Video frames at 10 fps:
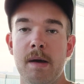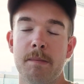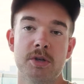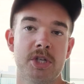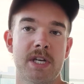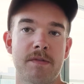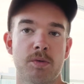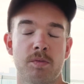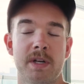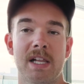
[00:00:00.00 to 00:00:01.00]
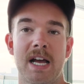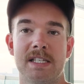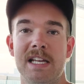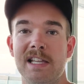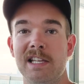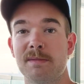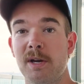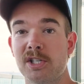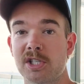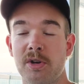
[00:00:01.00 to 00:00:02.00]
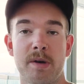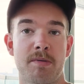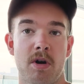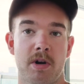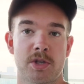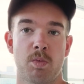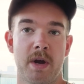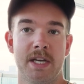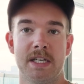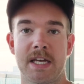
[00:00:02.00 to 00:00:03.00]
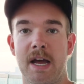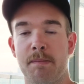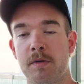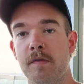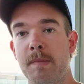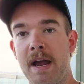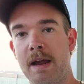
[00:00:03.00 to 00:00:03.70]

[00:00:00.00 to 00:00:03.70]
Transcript: but you just have to realize this might slow your progress waiting to get approved by